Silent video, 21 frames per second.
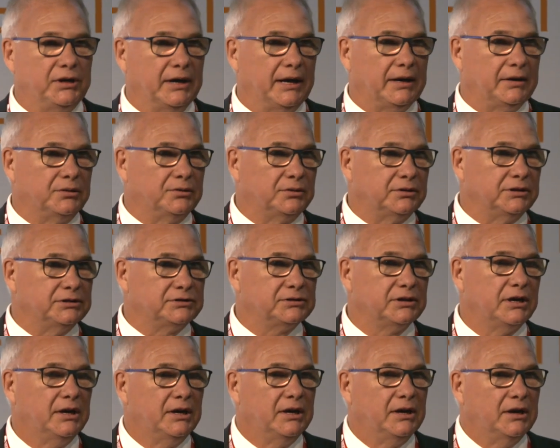categories,
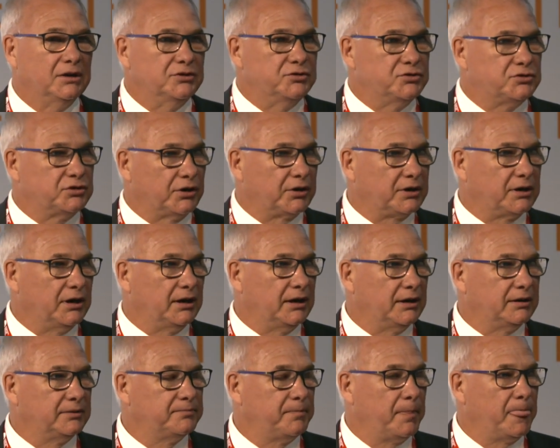
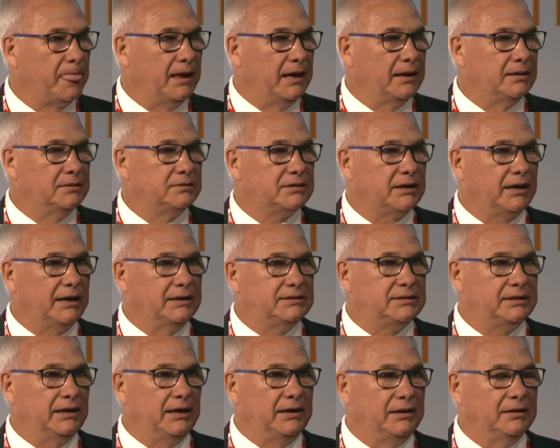zircon and
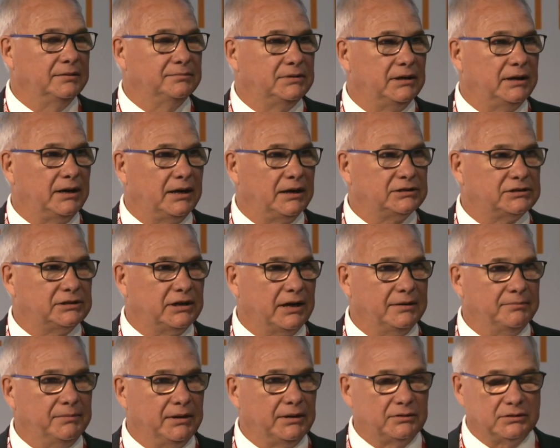titanium
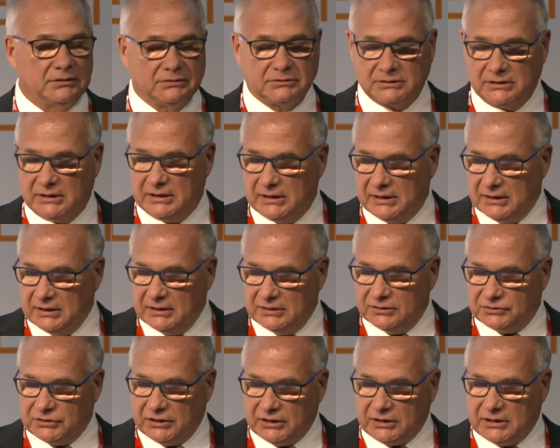dioxide minerals.
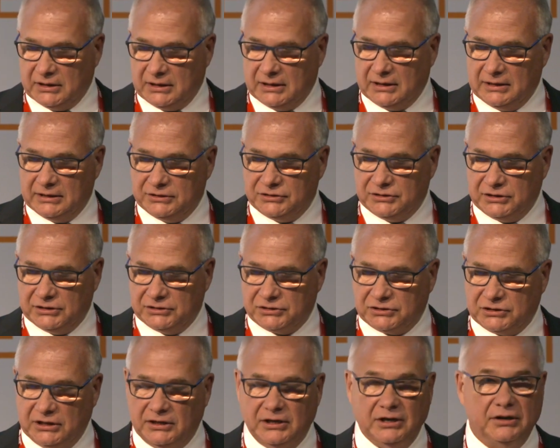Zircon, as you can
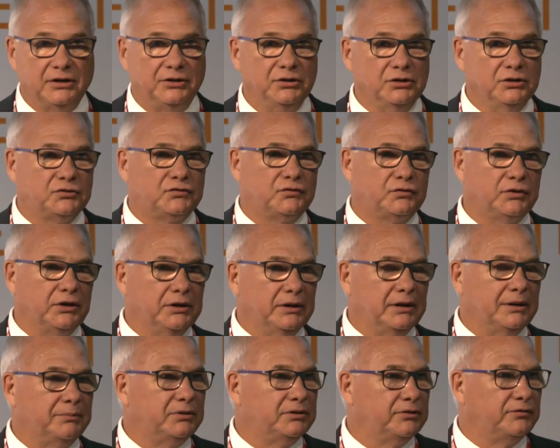see here, used for a
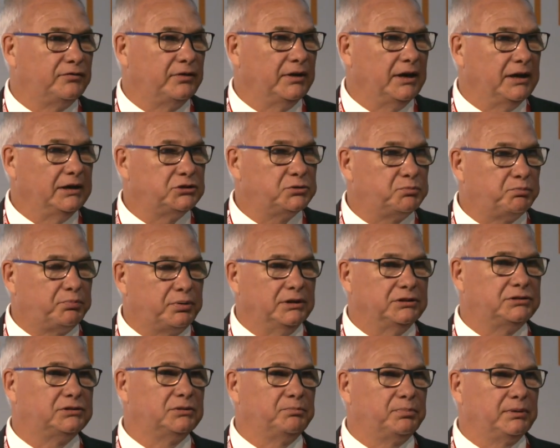number of things,
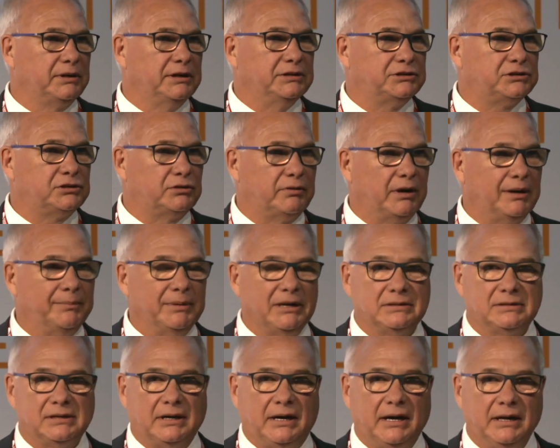principally
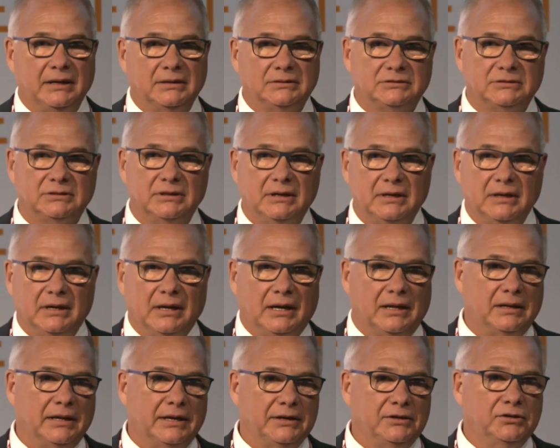ceramic tiles.
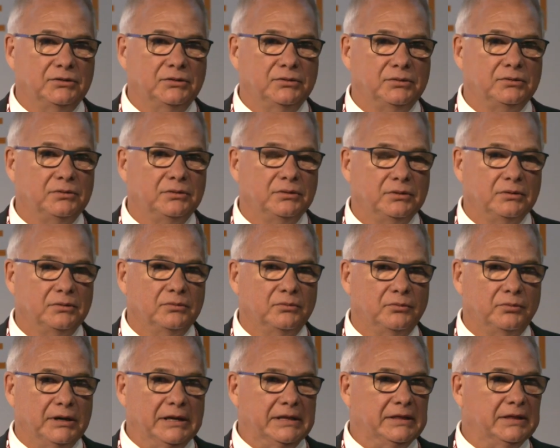I'll let you
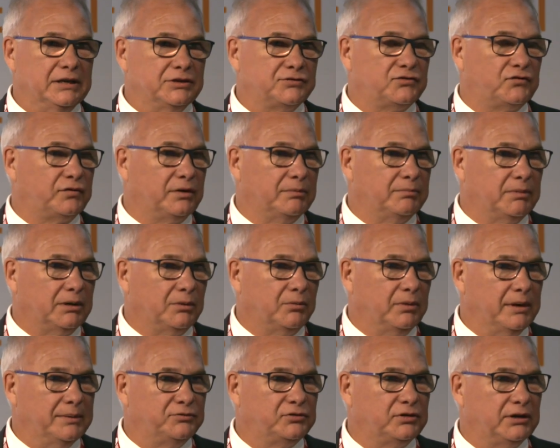read this from our
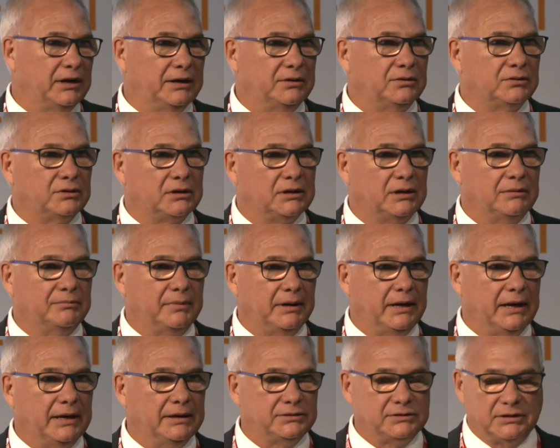website or come
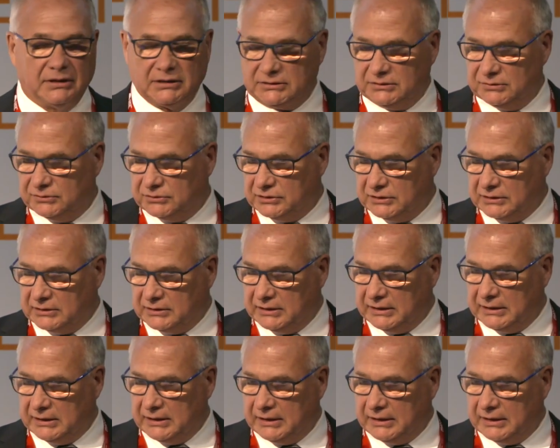by and talk to us at